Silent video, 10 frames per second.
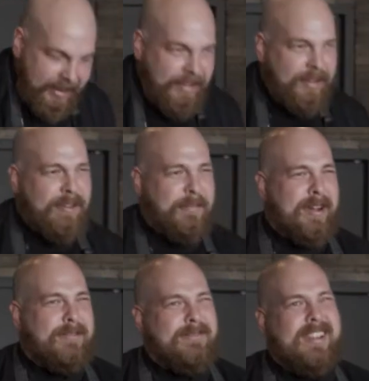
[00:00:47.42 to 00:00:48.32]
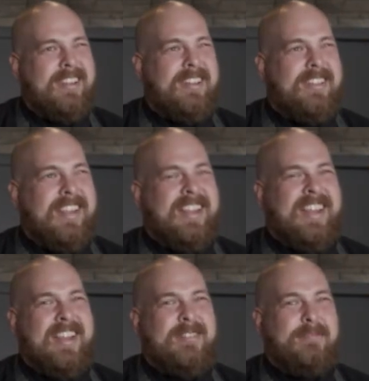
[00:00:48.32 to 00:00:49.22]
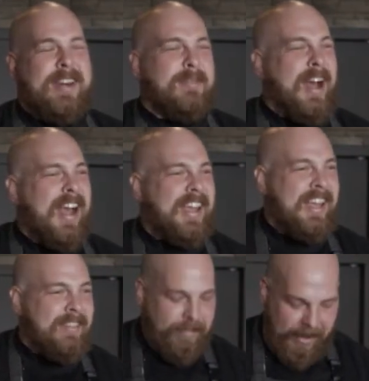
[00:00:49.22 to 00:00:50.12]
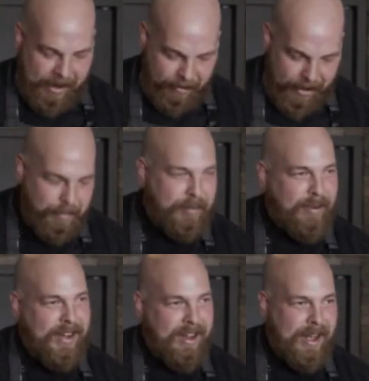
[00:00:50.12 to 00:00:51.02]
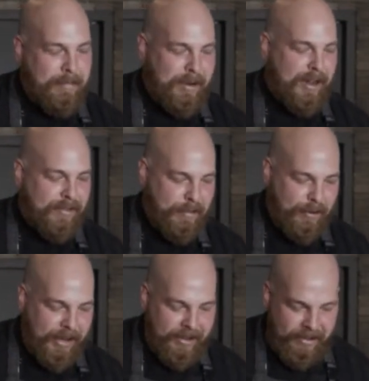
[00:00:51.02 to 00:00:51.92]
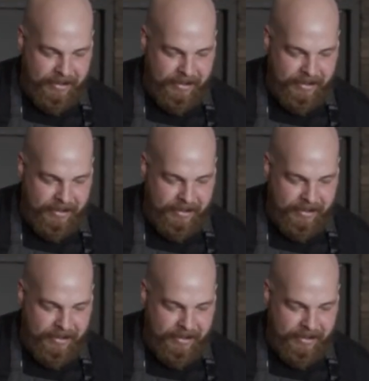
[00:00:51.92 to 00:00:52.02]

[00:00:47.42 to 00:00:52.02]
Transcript: It's over about, it's like medium-high heat for now. You want it pretty hot but not smoking.